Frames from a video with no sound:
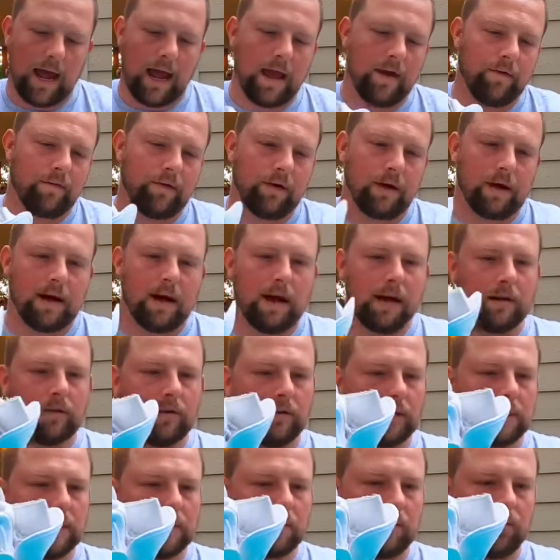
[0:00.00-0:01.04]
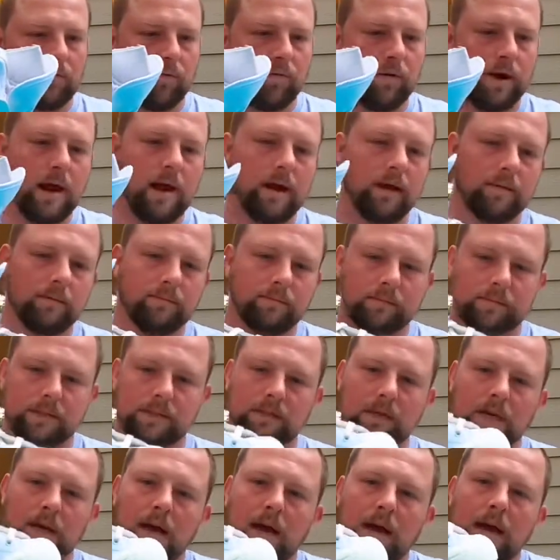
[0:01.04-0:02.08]
if you kind of look at the
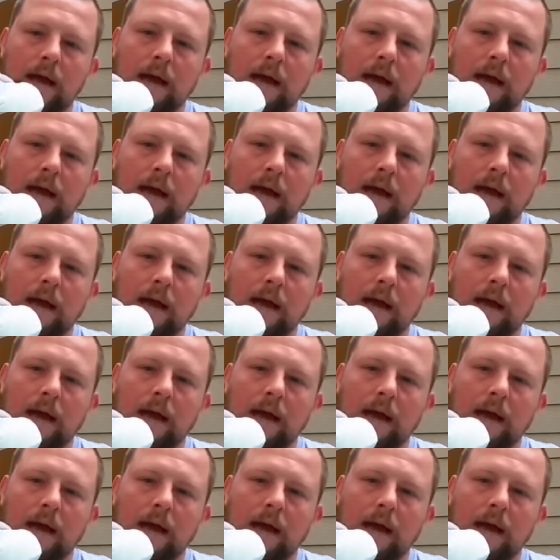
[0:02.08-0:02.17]
Rems,